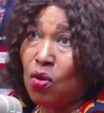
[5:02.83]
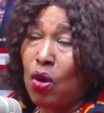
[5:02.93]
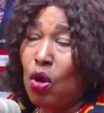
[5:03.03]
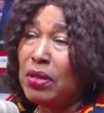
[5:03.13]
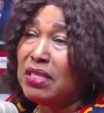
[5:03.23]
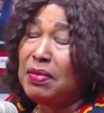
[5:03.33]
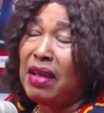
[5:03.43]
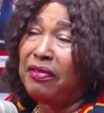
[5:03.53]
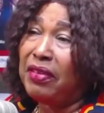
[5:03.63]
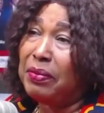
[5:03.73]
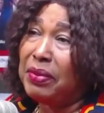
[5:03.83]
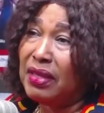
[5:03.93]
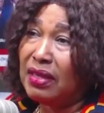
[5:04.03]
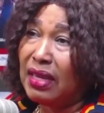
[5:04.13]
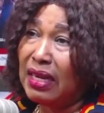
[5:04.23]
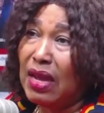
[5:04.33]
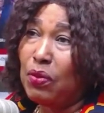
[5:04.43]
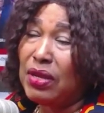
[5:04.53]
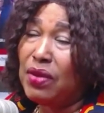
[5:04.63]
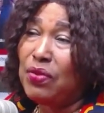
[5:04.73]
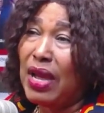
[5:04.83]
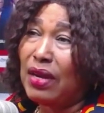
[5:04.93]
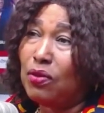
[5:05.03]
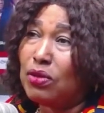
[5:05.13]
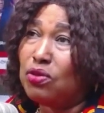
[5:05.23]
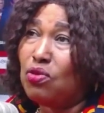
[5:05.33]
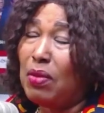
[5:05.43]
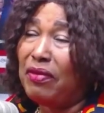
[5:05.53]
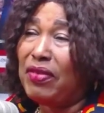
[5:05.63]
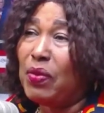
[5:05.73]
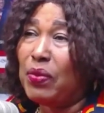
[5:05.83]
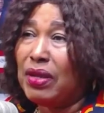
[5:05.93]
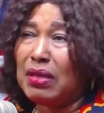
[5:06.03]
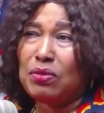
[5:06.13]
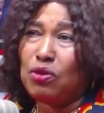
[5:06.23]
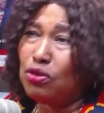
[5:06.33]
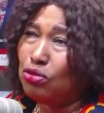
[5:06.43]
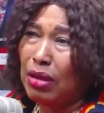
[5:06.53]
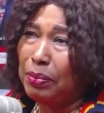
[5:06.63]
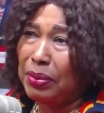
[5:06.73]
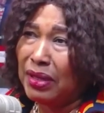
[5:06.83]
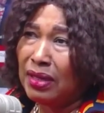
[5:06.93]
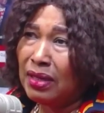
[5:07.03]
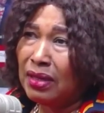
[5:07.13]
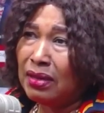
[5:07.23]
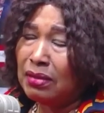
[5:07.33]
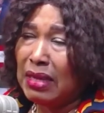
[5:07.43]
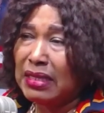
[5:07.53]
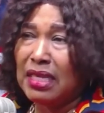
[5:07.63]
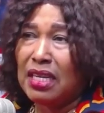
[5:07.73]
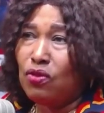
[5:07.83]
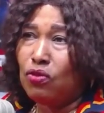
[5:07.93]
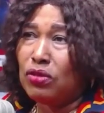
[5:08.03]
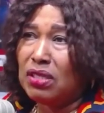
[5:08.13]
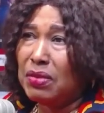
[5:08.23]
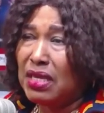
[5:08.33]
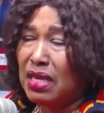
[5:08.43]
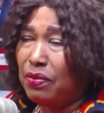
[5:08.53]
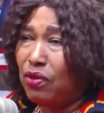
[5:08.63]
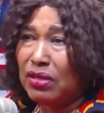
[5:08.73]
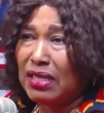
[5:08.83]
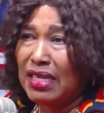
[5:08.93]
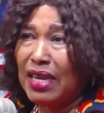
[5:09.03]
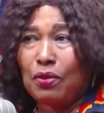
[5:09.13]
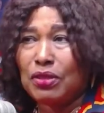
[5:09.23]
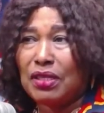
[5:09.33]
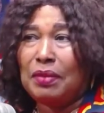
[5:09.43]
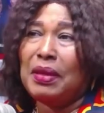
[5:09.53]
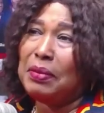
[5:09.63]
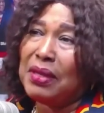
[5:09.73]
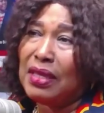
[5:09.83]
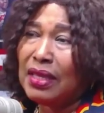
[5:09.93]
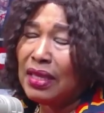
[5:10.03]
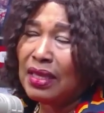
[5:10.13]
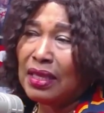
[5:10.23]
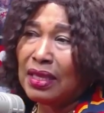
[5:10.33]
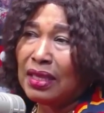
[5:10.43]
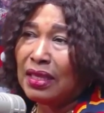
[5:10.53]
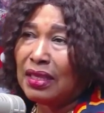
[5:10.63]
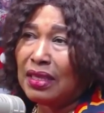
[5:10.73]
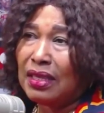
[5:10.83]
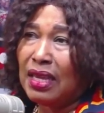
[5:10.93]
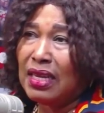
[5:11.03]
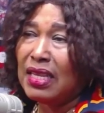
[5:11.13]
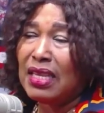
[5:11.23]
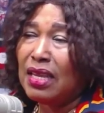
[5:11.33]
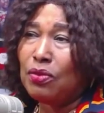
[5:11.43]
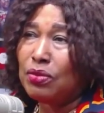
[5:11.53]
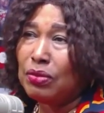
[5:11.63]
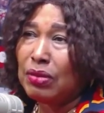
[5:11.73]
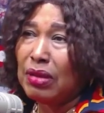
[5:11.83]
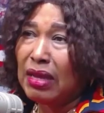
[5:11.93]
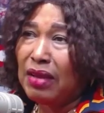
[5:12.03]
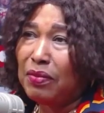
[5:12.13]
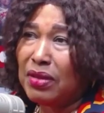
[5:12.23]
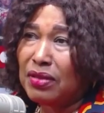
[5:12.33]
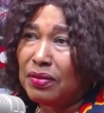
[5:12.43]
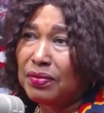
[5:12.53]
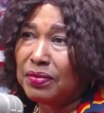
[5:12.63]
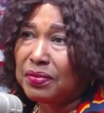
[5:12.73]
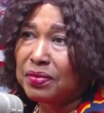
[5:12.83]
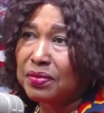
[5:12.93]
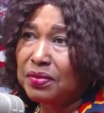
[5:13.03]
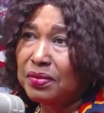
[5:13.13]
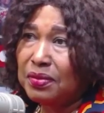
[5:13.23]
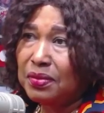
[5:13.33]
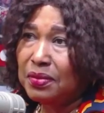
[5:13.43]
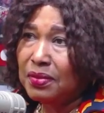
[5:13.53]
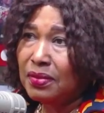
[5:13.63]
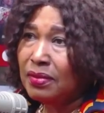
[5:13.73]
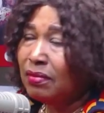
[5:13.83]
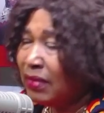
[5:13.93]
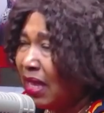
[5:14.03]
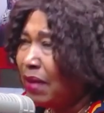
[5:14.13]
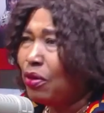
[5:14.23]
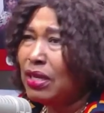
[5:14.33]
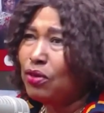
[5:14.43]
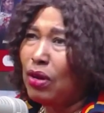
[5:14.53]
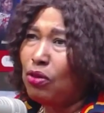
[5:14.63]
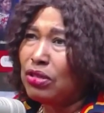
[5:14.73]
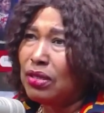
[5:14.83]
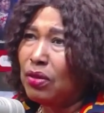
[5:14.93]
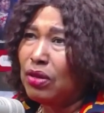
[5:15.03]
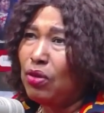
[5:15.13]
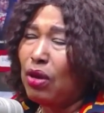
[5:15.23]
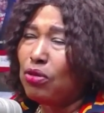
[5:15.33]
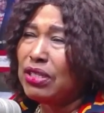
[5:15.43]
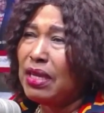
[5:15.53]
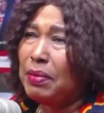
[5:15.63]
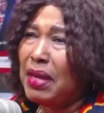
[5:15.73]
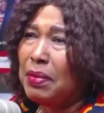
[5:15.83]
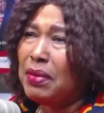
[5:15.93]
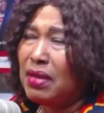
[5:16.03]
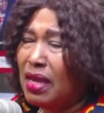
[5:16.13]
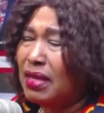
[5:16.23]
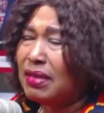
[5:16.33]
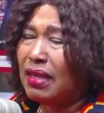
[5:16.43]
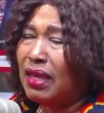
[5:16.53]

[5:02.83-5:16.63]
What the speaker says: Oh, kobetimi afabi. And now we are not you mafa we. It used to happen. But and then don't mean because you're the akoshe baby. And then yeah, government needs space not to do that. Yeah, because it don't baby. Yes.